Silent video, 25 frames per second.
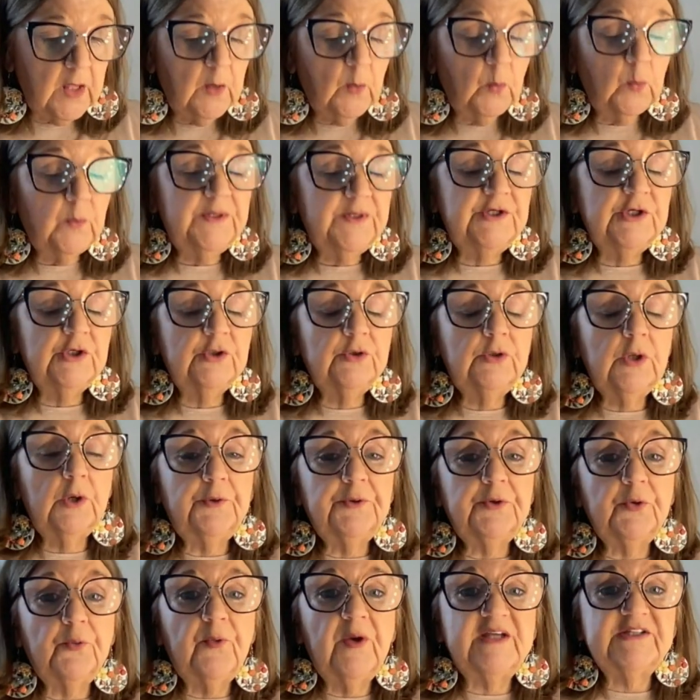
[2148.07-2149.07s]
When you go
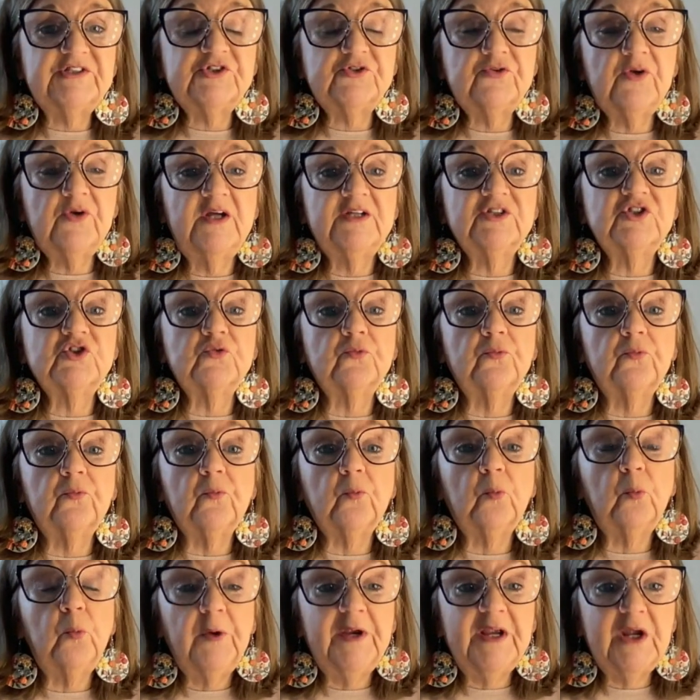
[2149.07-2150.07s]
to restaurants,
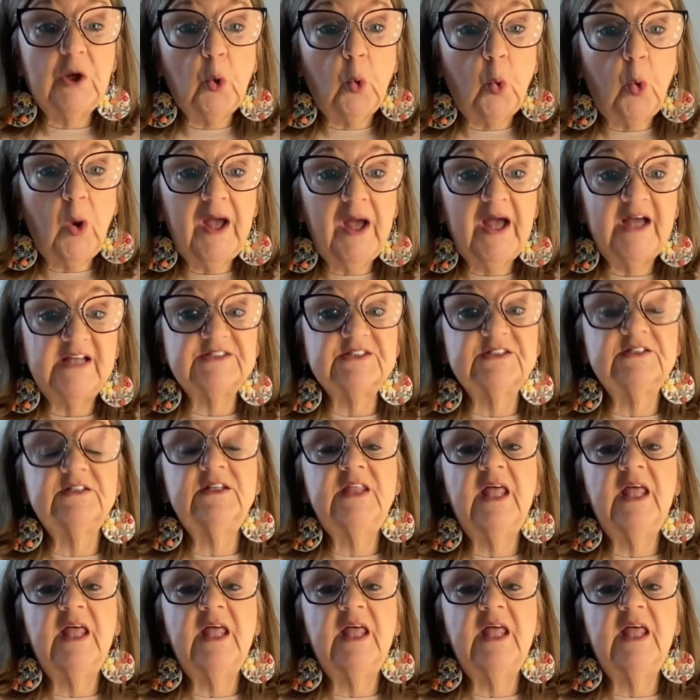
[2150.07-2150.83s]
request